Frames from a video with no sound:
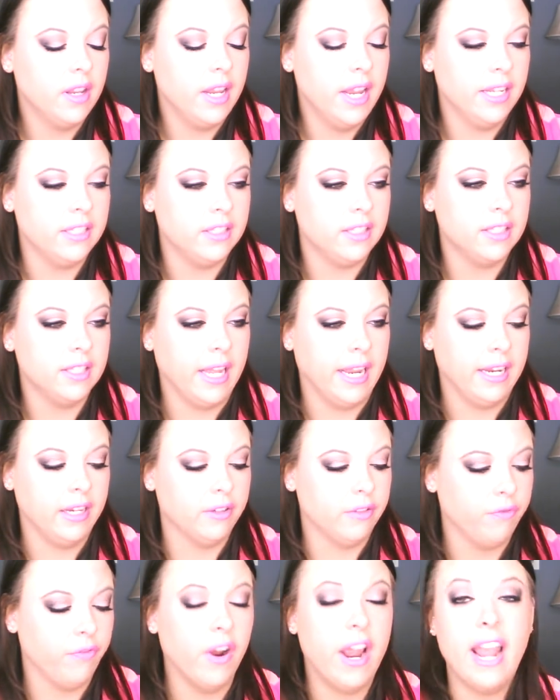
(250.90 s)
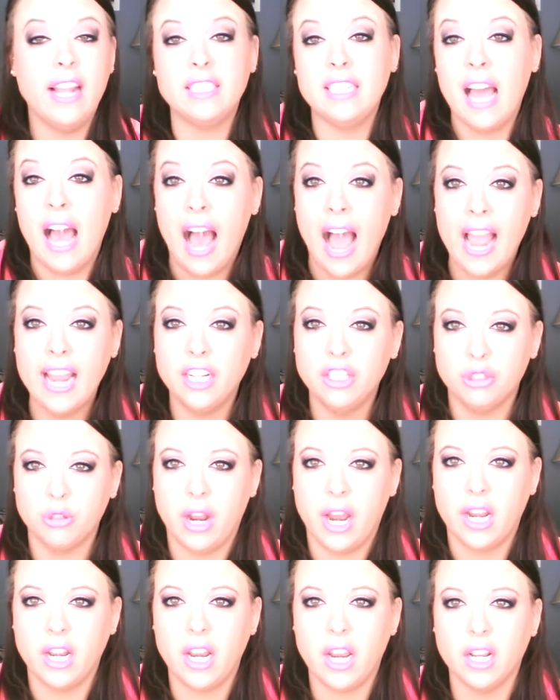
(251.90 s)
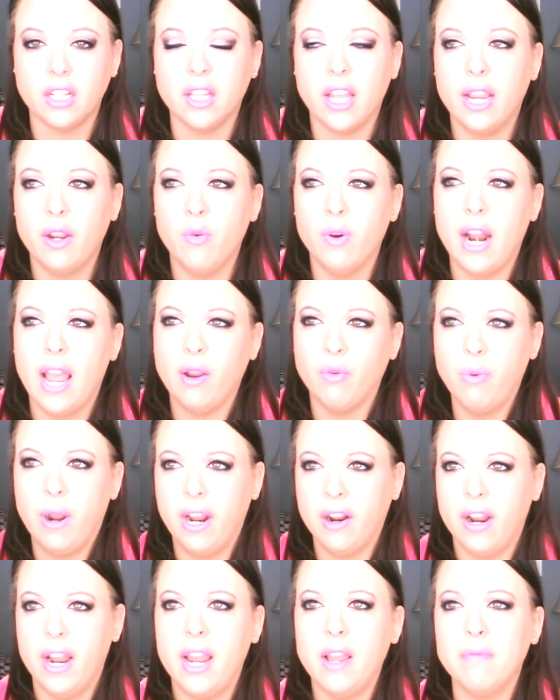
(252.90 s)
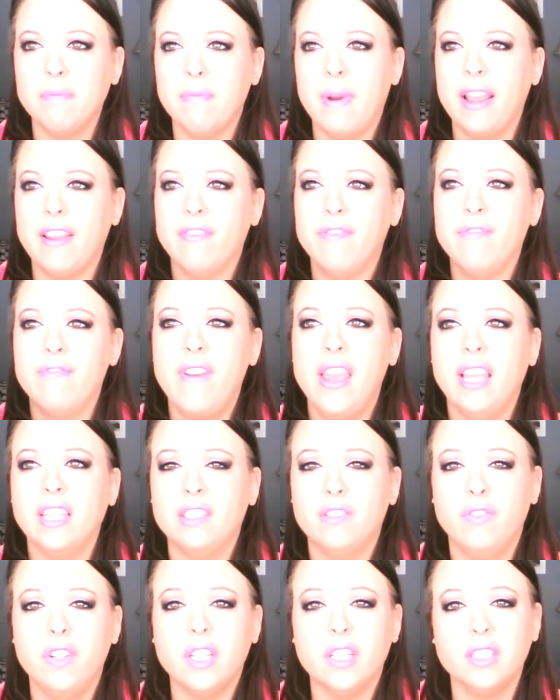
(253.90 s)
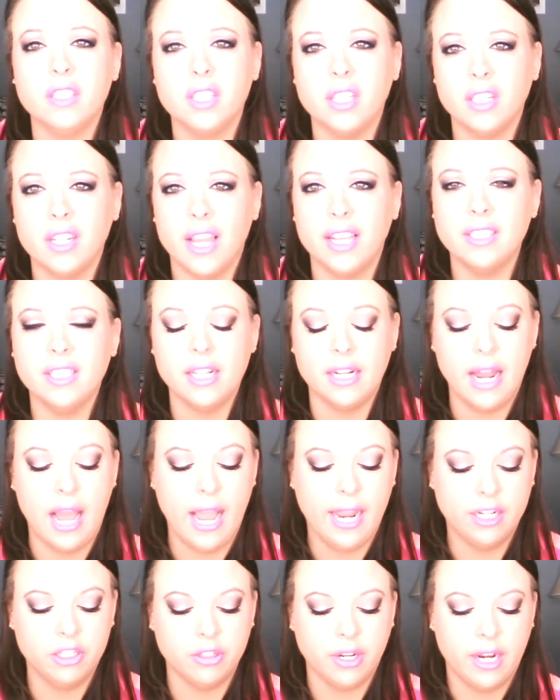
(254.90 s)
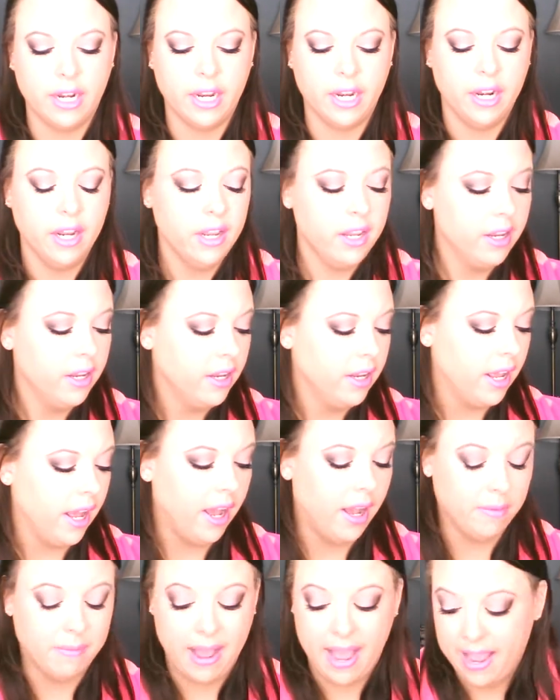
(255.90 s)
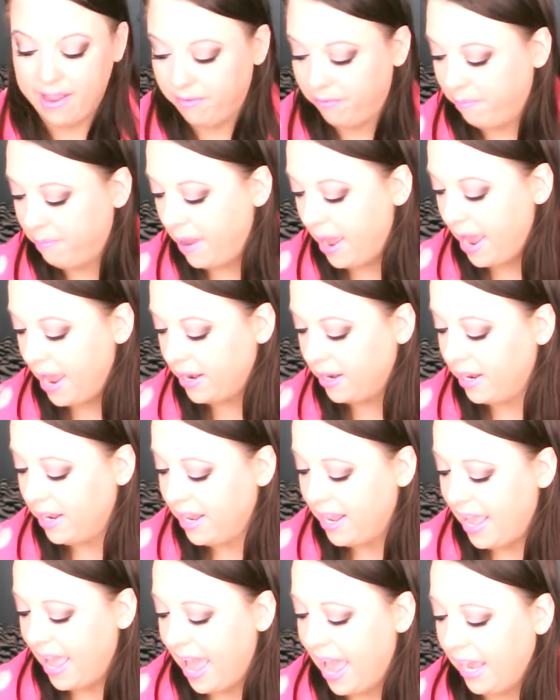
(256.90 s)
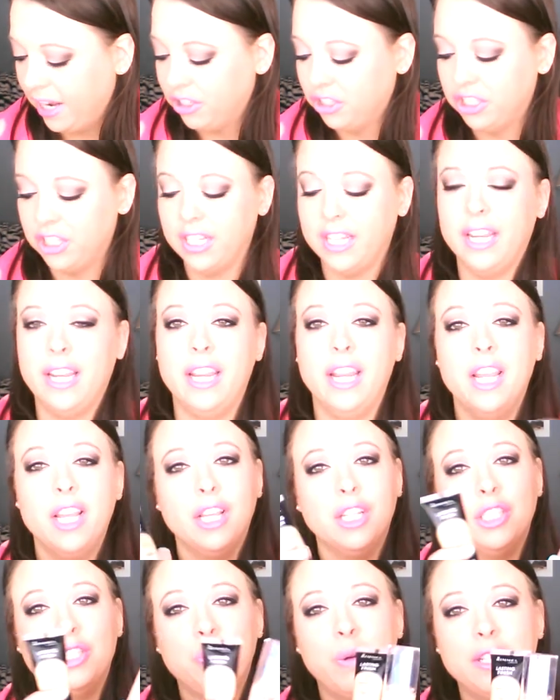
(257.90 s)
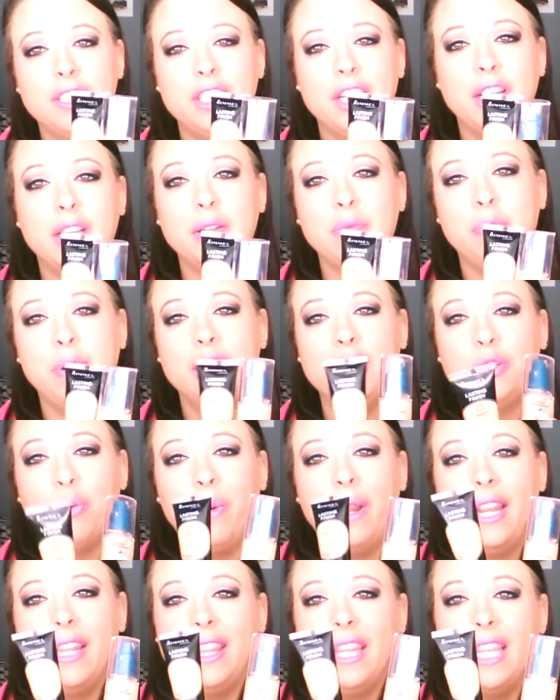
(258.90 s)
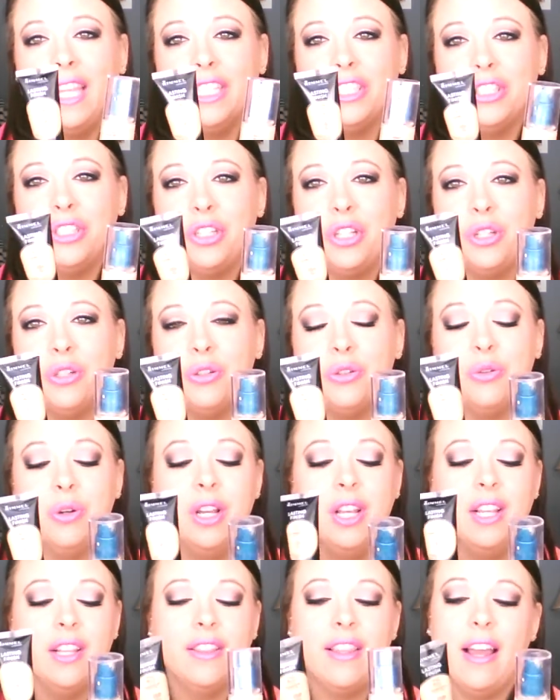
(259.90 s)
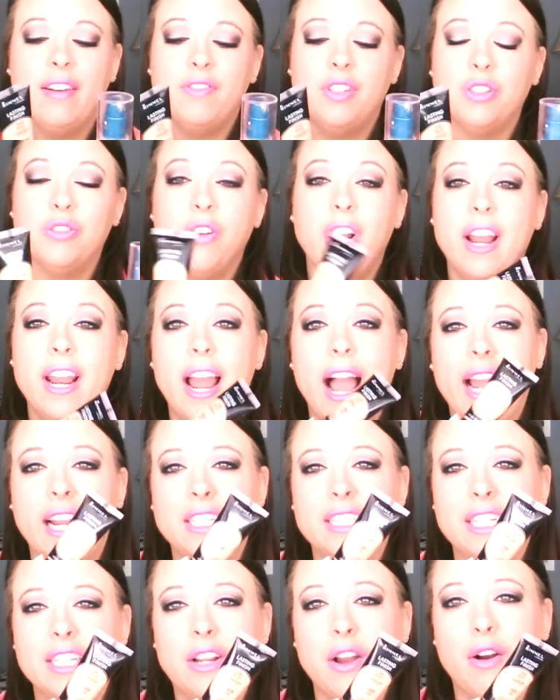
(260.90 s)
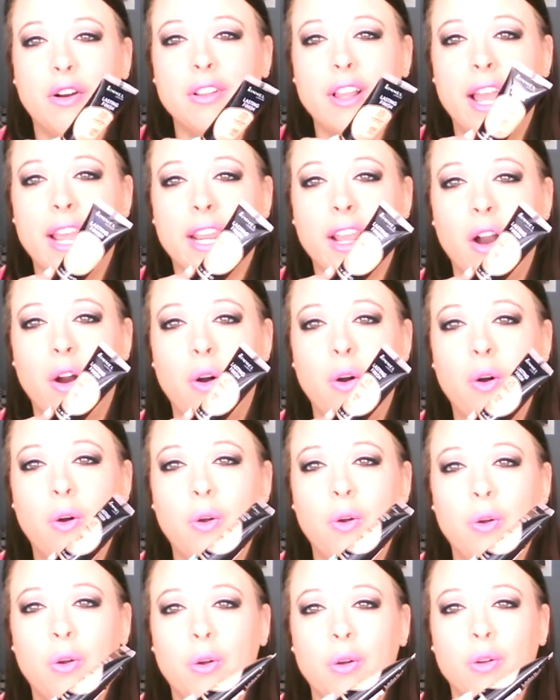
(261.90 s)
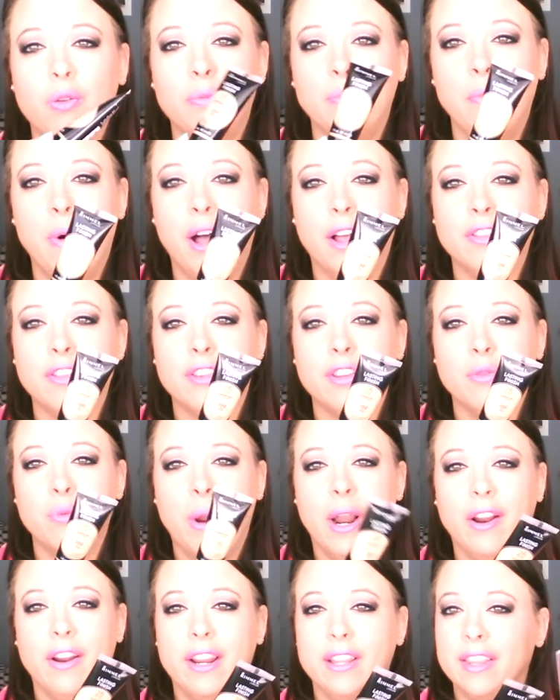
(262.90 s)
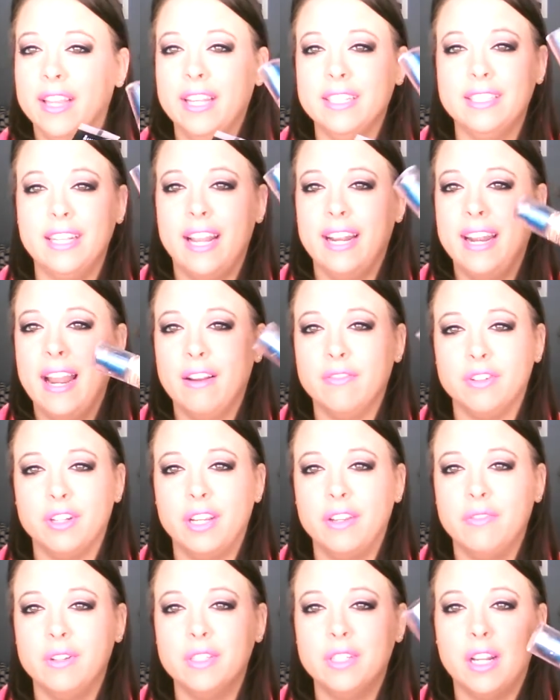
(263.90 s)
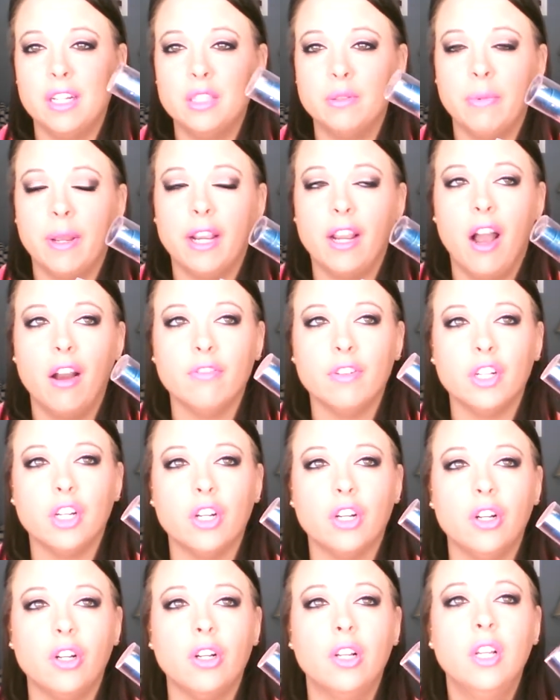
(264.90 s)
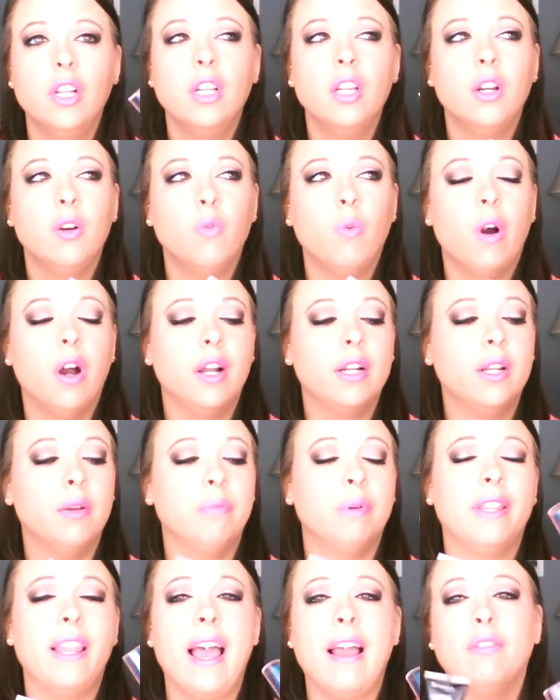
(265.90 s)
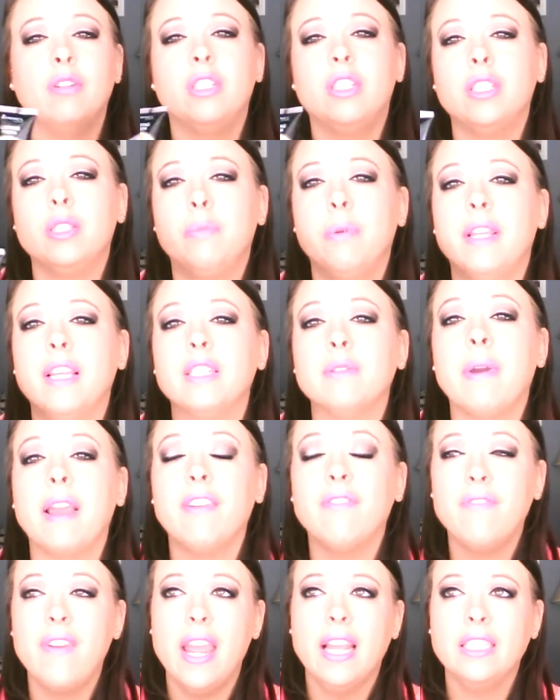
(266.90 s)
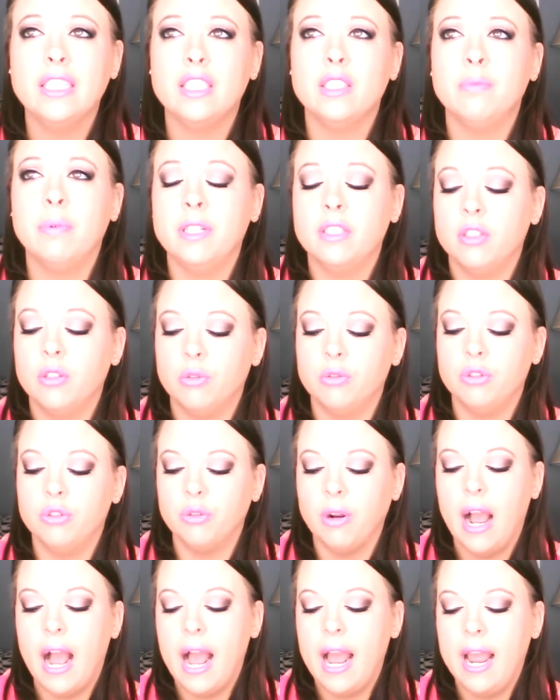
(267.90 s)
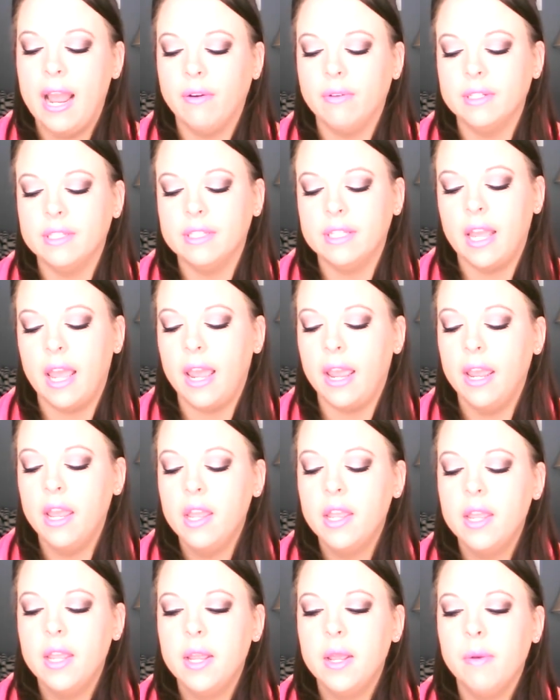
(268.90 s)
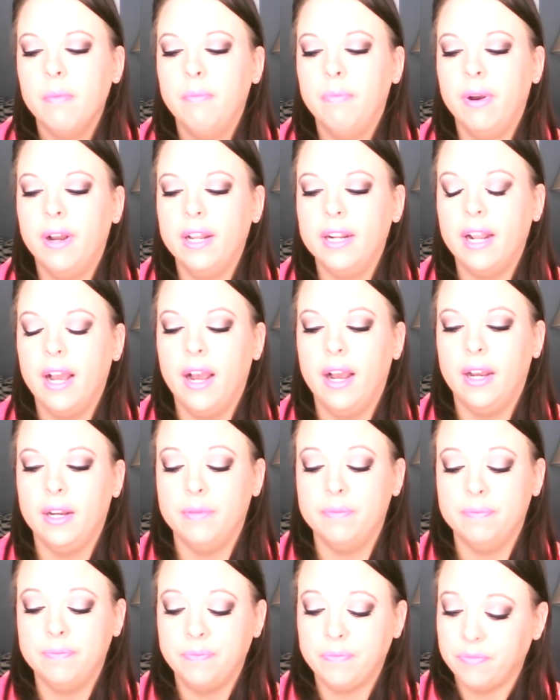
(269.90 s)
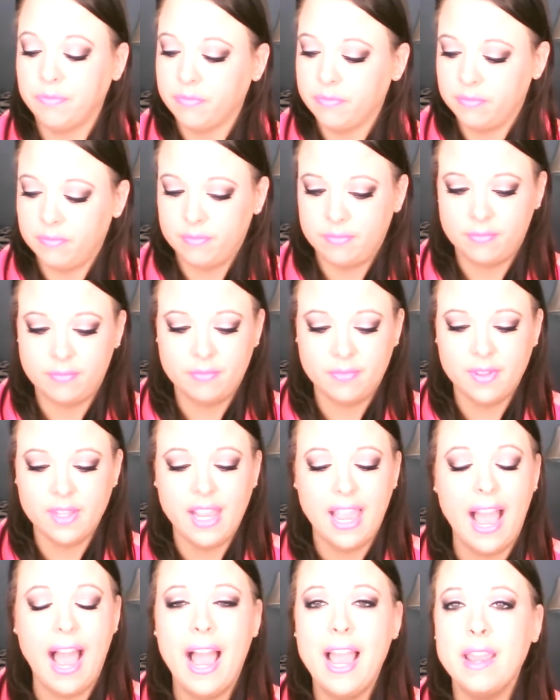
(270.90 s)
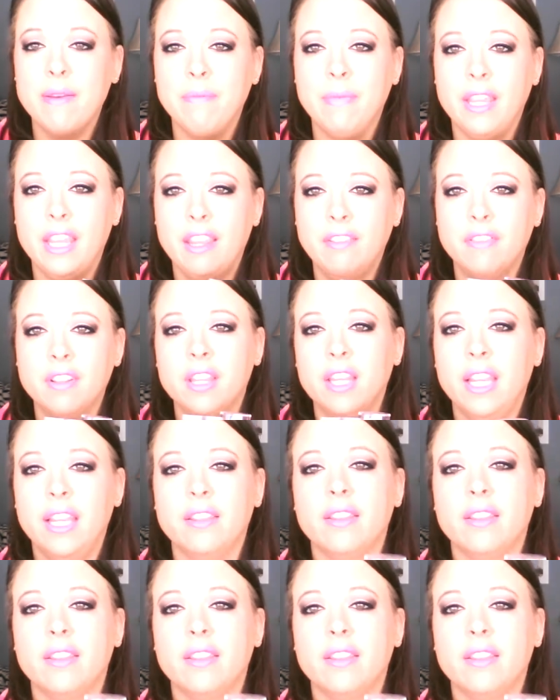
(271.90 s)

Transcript: it's hydrating. Like, when I wear it, my face feels nice and hydrated. I've been actually switching between these two left and right. I did go like a whole month wearing this and never even touched my CoverGirl one, but that was just because my face has been so dry, I would say. But I'm evenly